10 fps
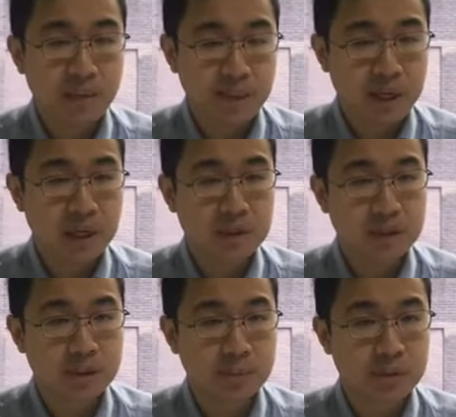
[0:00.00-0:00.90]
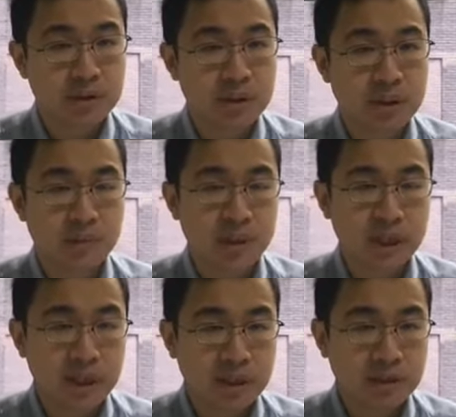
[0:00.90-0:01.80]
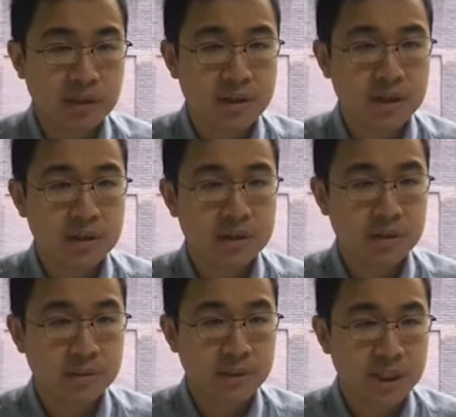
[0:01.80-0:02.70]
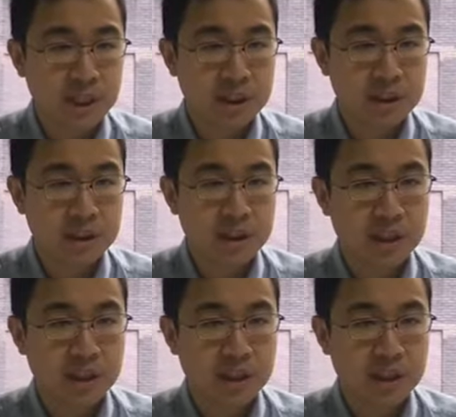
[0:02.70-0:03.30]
be eligible to appeal the determination.